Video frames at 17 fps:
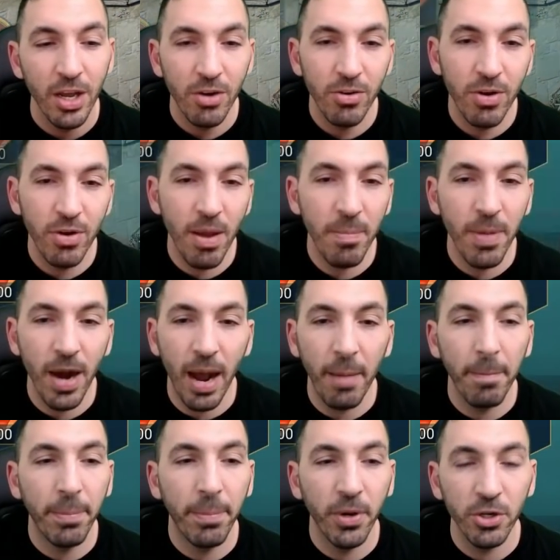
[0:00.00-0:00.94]
Remember,
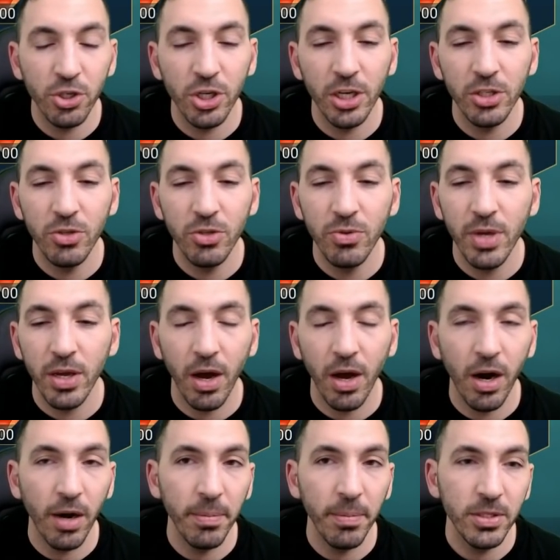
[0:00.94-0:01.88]
I'm pushing to get
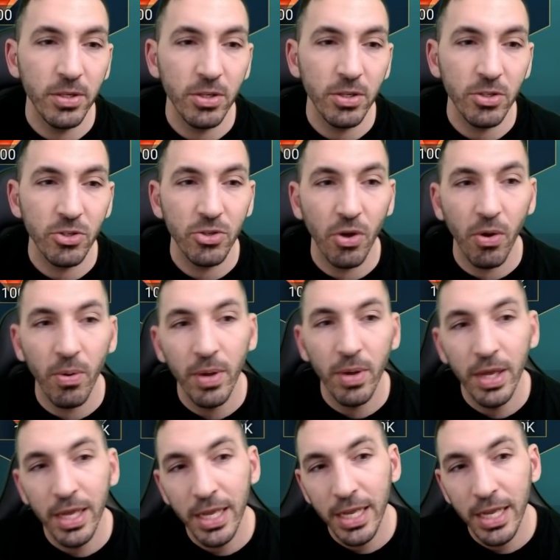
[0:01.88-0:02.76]
arbiters, so